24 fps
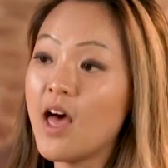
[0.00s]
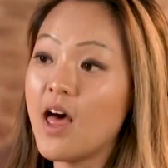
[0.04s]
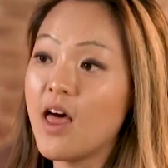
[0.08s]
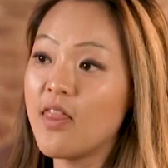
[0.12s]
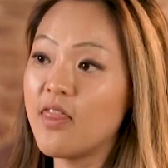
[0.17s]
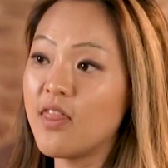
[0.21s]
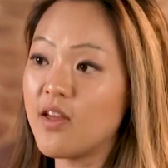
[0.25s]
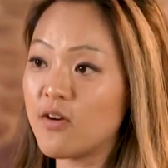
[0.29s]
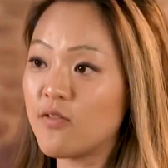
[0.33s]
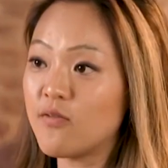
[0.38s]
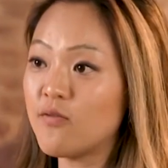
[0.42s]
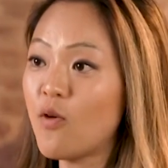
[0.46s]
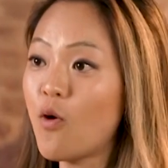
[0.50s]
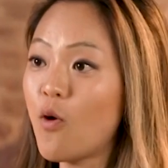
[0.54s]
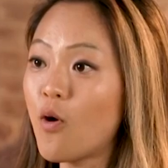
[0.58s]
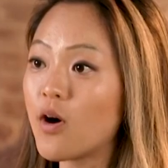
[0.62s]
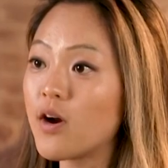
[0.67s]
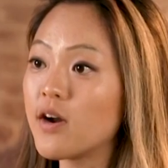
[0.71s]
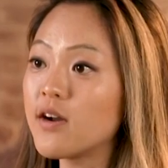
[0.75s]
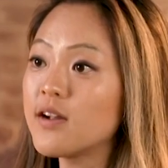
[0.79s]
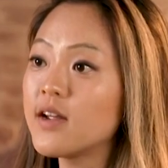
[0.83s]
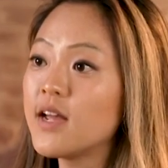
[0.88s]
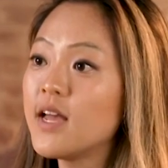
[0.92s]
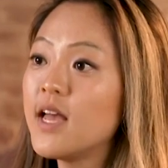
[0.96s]

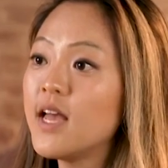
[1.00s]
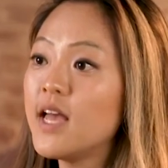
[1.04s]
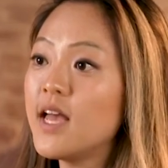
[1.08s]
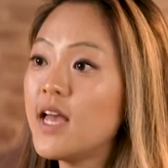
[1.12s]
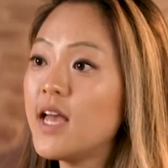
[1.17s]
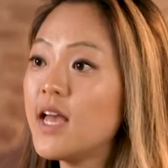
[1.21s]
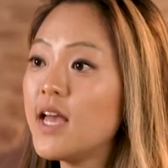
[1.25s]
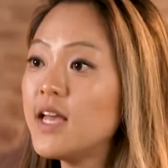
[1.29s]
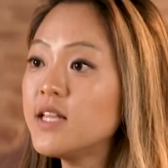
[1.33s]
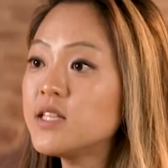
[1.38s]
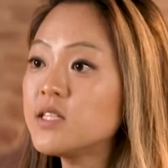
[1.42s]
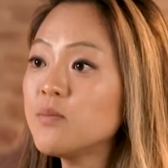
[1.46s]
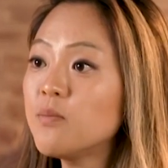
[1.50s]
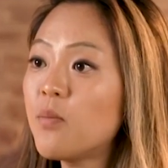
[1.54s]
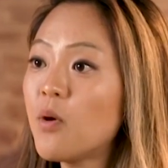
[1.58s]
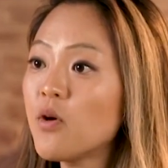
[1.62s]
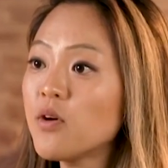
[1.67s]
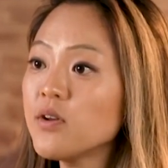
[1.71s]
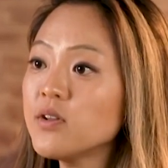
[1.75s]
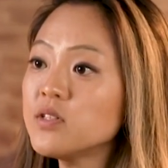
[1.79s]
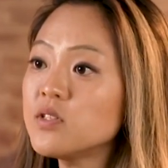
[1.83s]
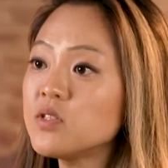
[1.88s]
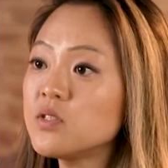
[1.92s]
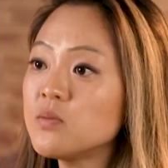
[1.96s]
Therefore, it's
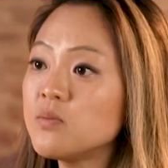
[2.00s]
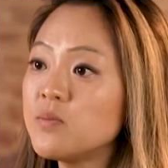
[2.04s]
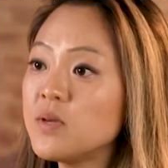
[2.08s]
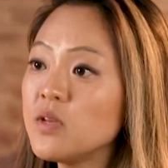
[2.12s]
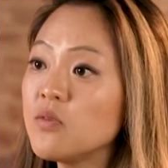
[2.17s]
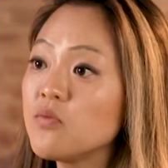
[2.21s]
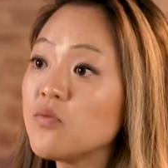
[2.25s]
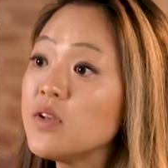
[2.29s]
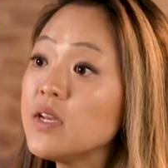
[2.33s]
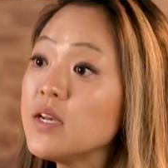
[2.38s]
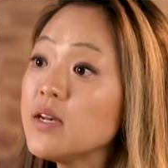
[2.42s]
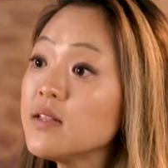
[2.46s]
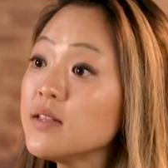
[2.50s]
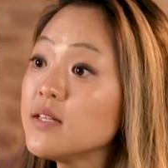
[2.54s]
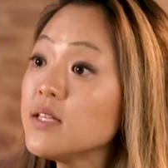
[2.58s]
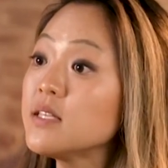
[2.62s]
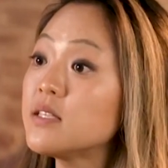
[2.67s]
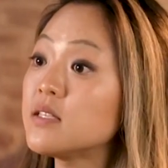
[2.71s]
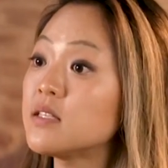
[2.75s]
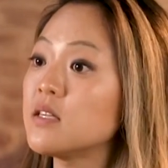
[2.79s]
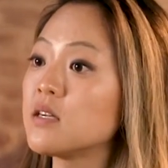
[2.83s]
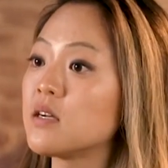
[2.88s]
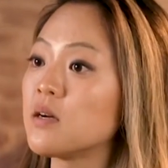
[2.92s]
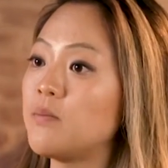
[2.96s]
important to be
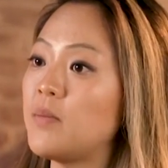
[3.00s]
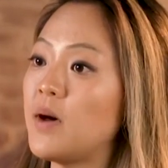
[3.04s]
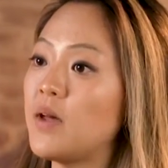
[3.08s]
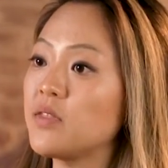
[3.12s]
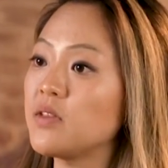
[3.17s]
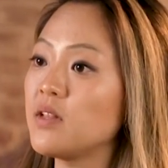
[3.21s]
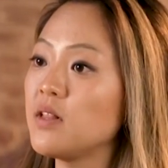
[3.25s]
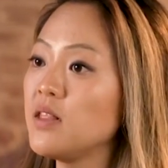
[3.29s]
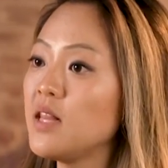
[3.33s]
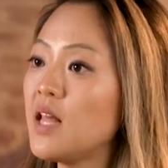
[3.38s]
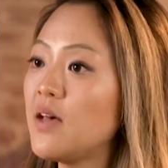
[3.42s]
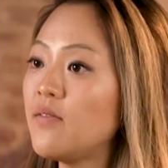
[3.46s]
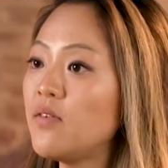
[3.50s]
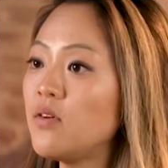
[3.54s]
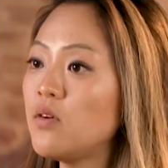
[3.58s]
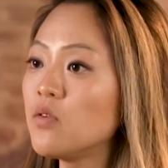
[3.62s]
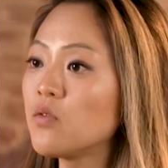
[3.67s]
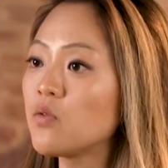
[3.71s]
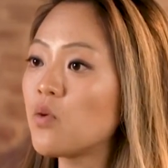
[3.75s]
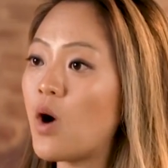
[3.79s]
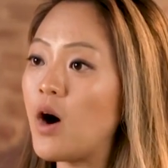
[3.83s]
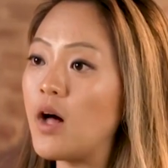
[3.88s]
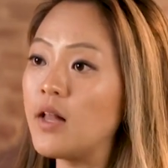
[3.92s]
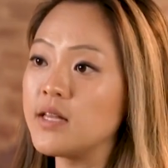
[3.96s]
realistic about the level
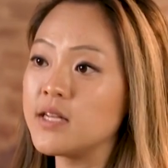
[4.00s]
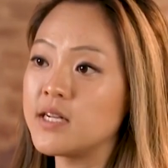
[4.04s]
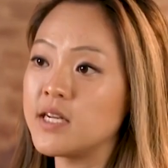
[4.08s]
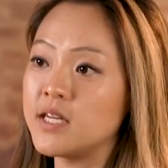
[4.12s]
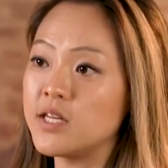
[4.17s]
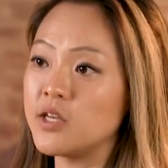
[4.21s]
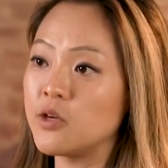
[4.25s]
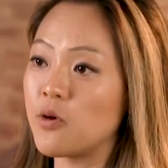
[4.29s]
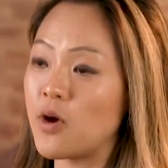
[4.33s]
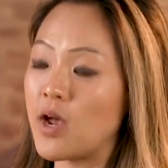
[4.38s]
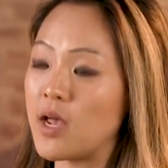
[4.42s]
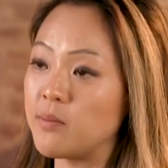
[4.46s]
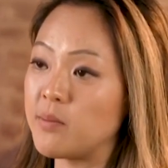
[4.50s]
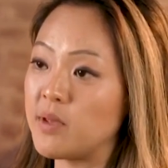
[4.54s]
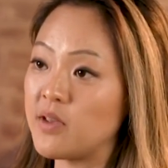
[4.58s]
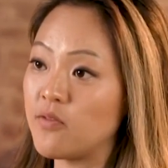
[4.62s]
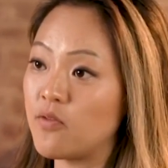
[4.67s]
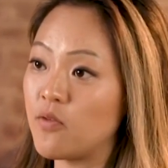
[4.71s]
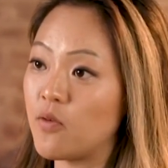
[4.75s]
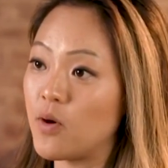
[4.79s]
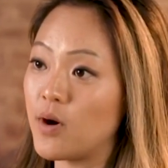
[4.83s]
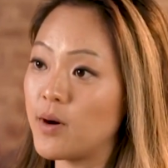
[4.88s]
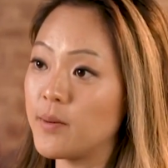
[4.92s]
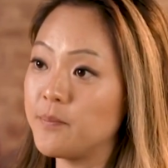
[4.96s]
of quality you're aiming
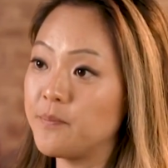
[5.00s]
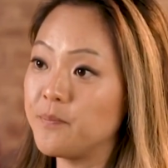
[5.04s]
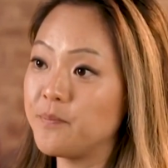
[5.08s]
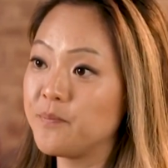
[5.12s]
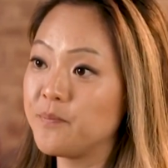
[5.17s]
for.